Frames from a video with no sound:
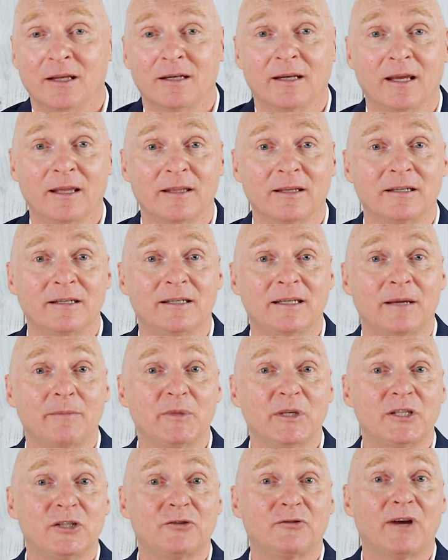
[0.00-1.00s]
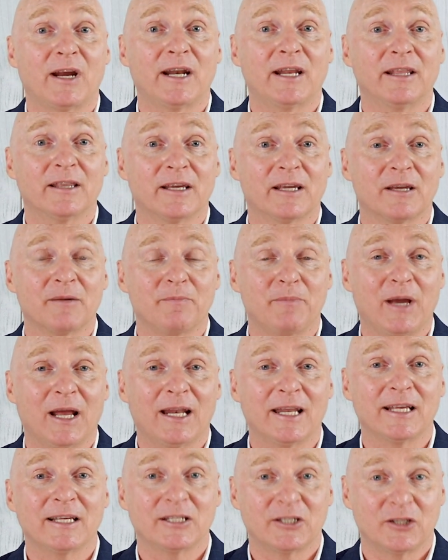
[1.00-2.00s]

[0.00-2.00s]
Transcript: Now, the demonstrating the compelling